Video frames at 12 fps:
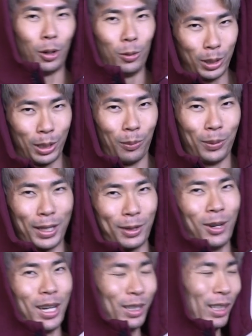holding your breath
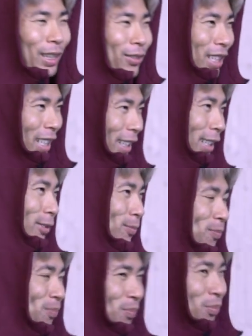while you're lifting.
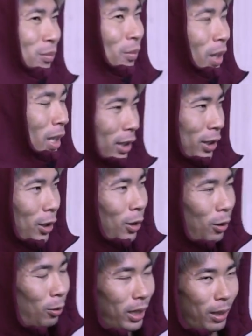
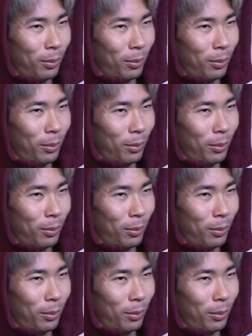So